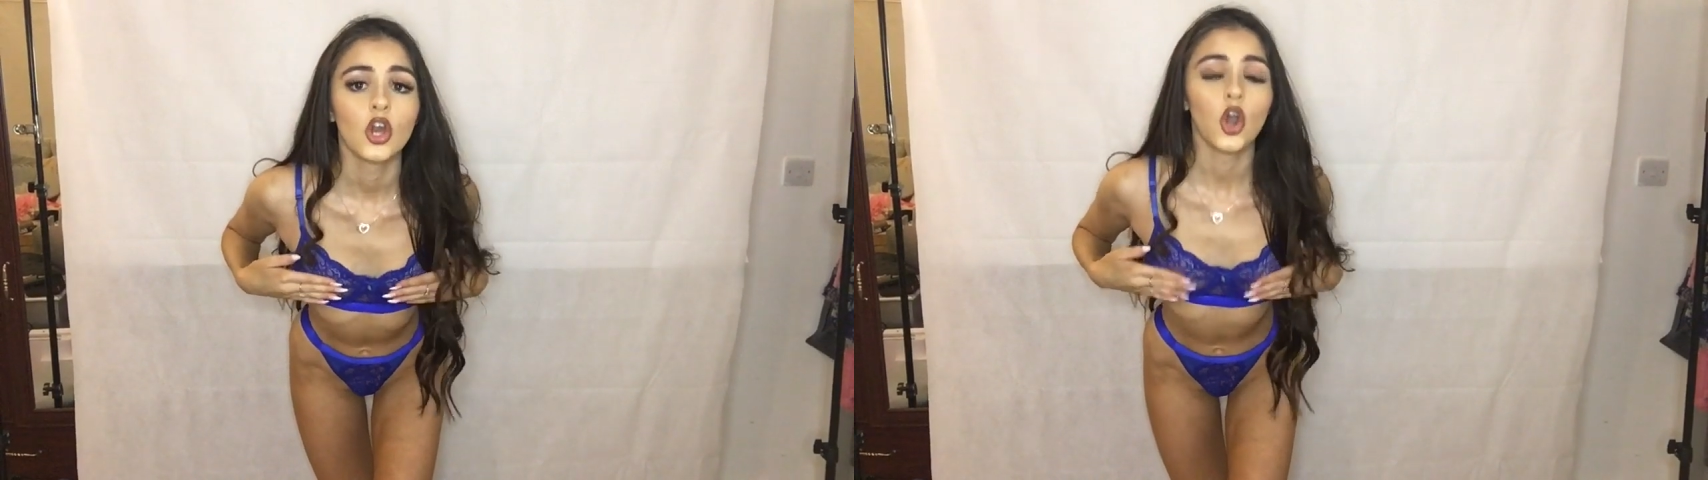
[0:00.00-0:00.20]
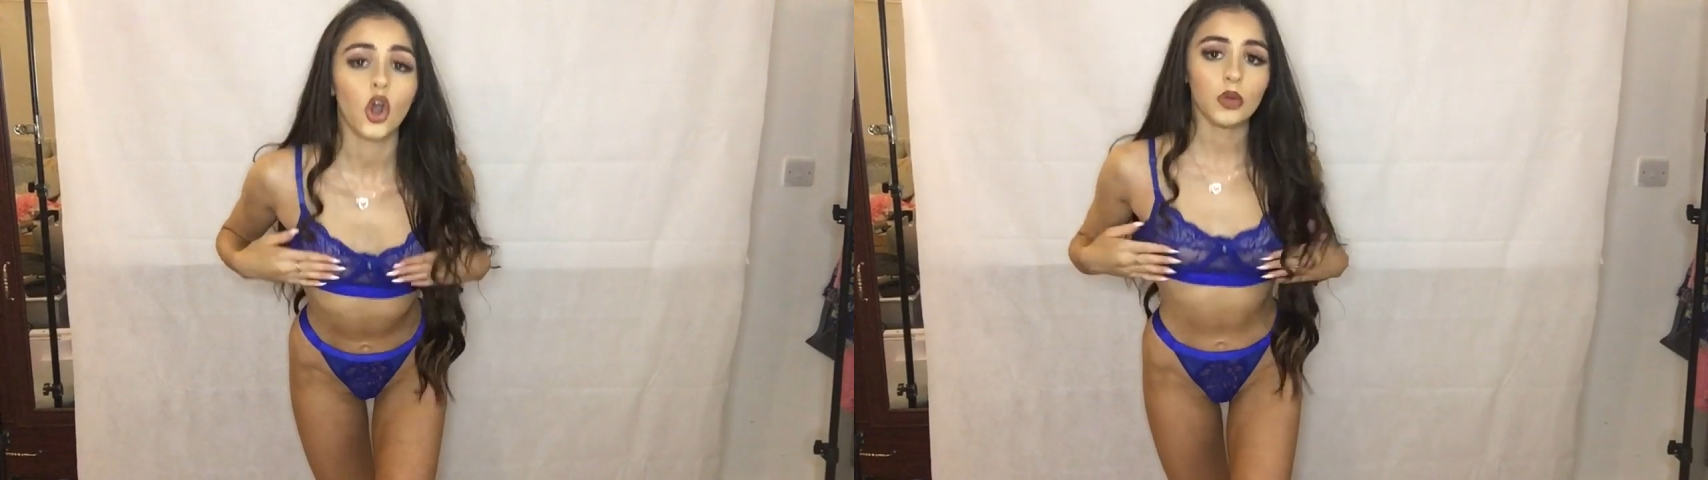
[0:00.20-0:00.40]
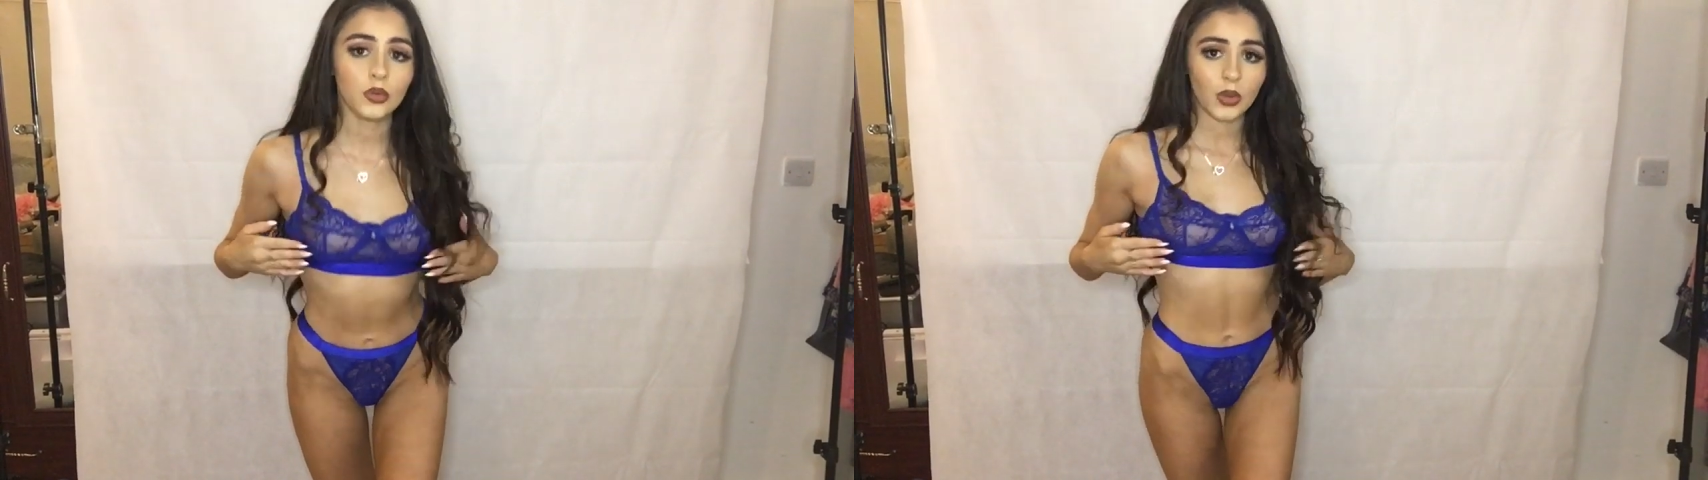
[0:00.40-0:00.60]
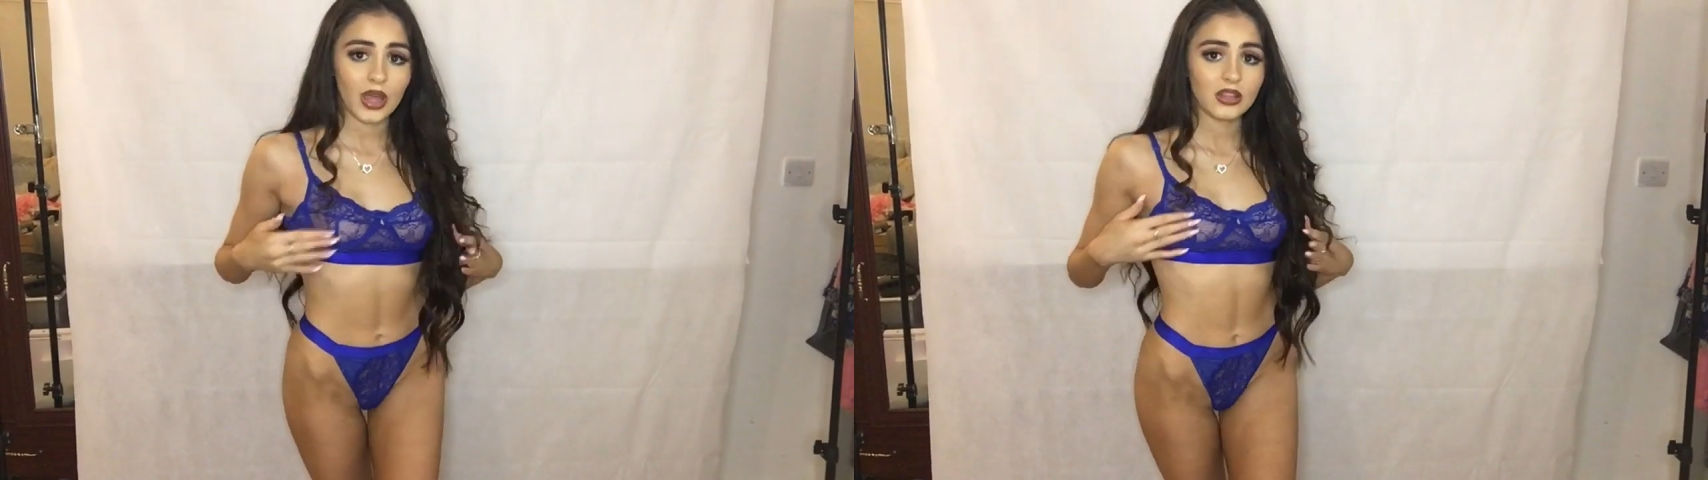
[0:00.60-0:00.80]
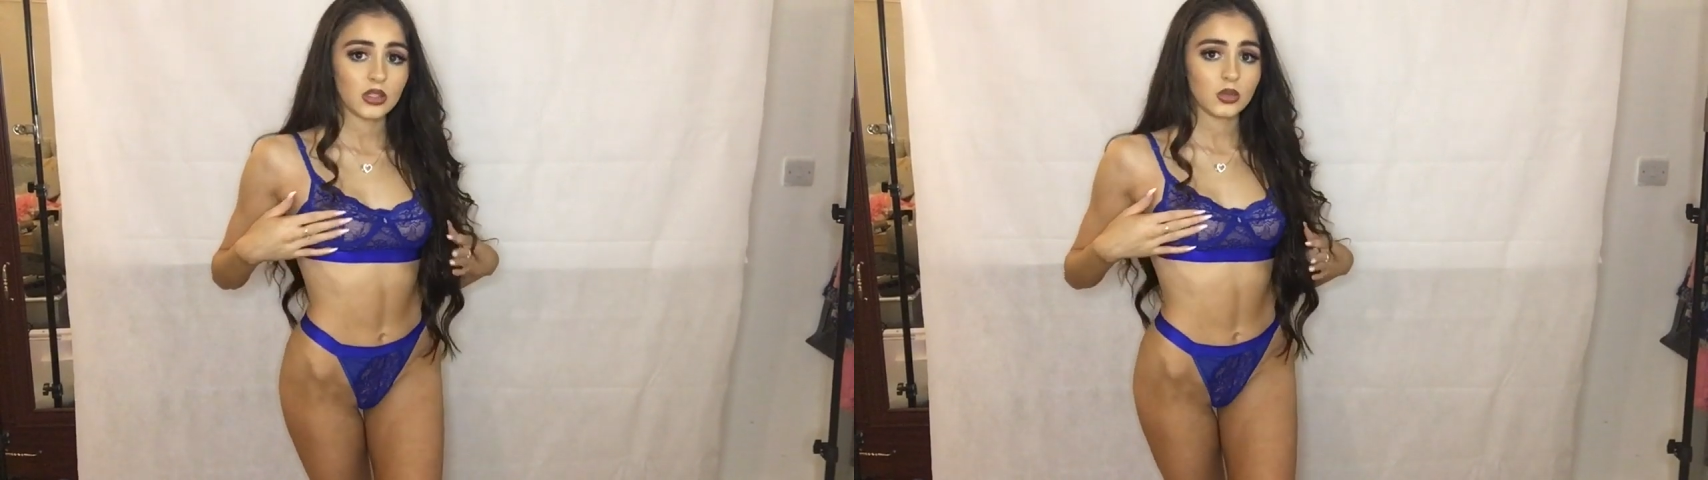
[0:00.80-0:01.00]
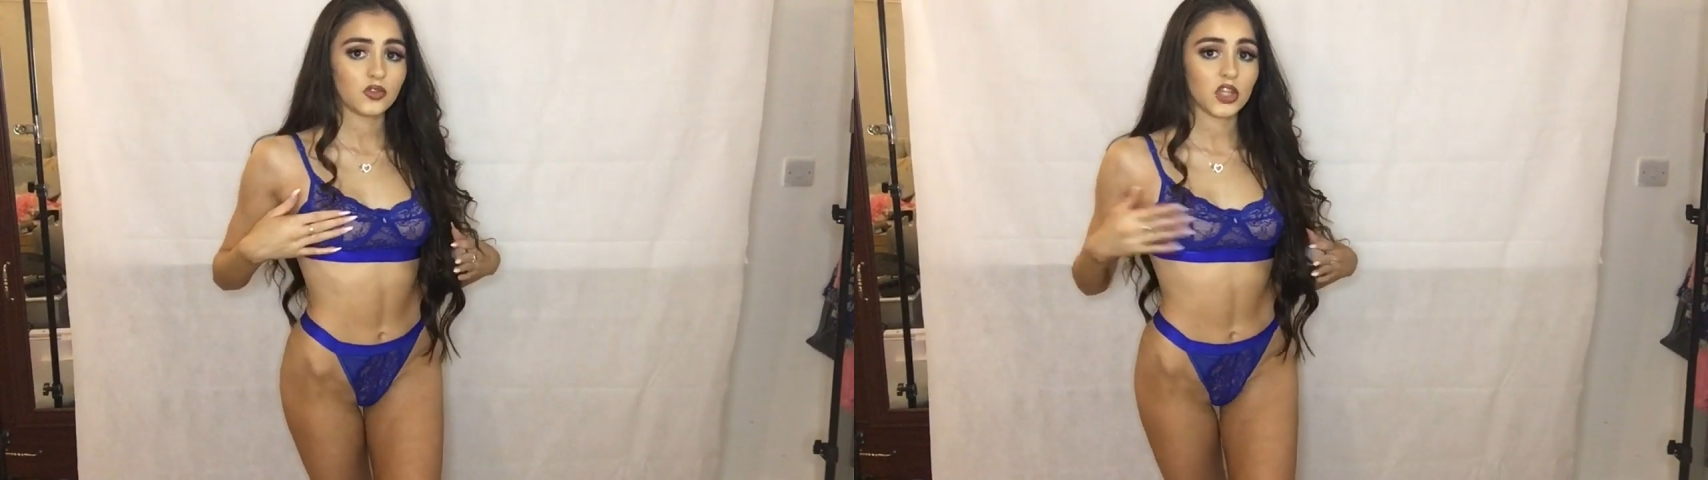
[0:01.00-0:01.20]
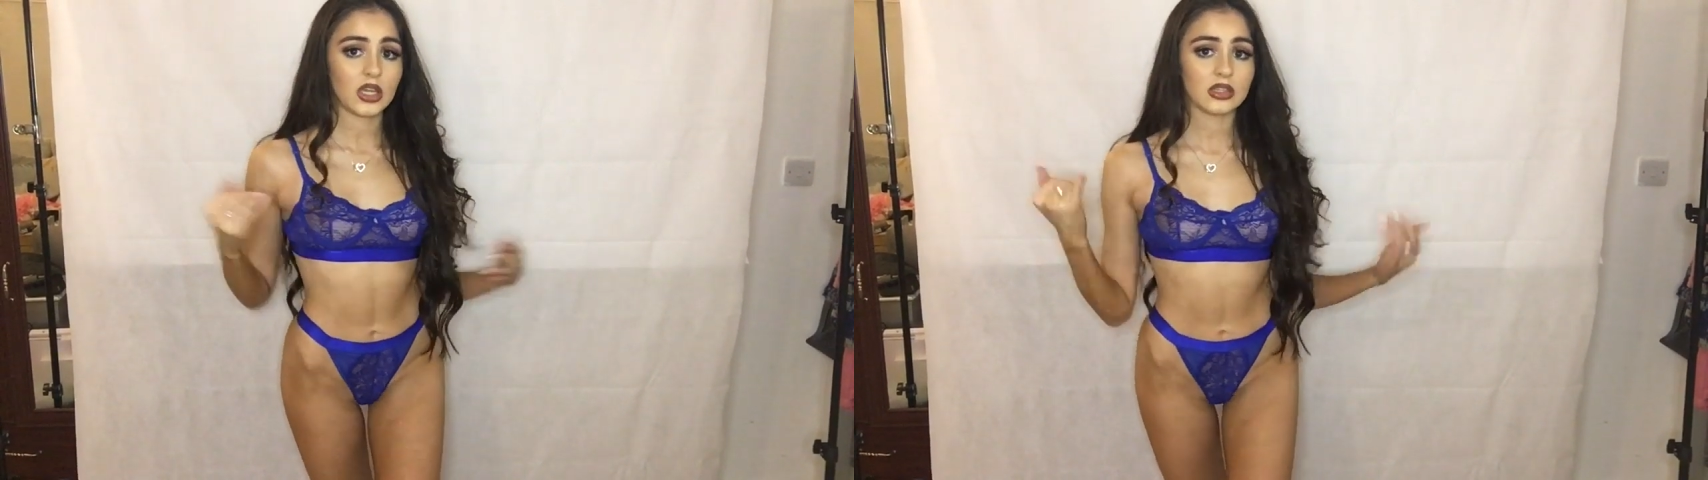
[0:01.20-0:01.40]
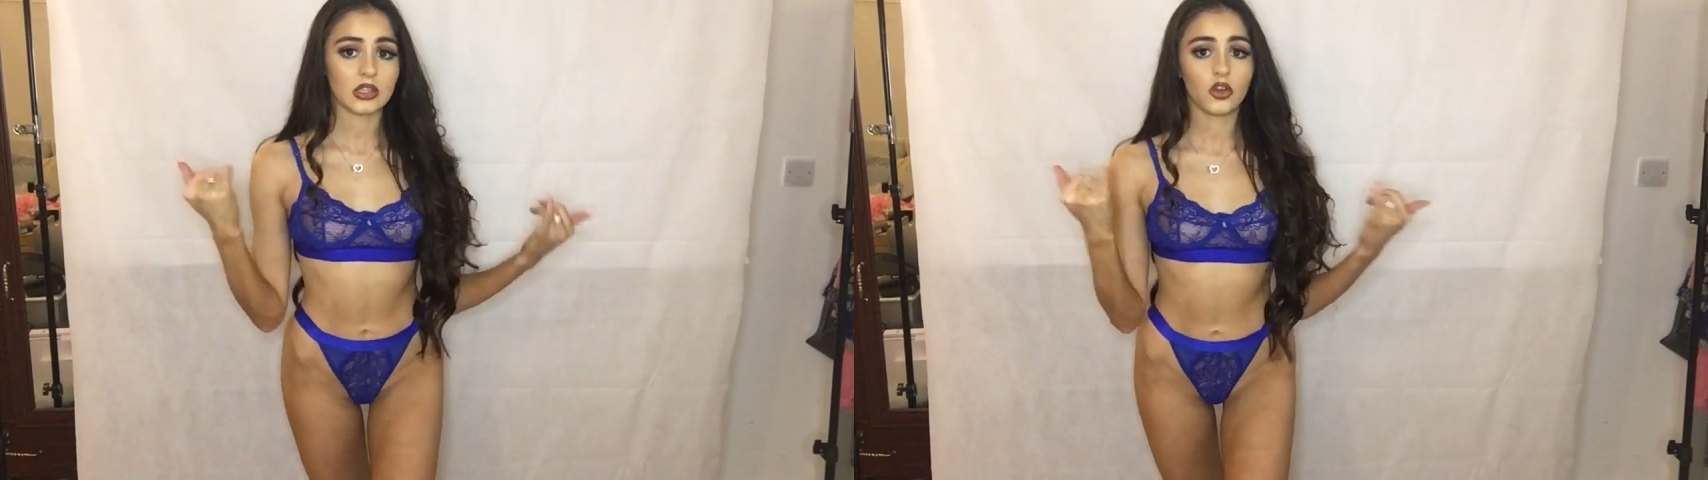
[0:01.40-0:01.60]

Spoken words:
I would wear this with jeans and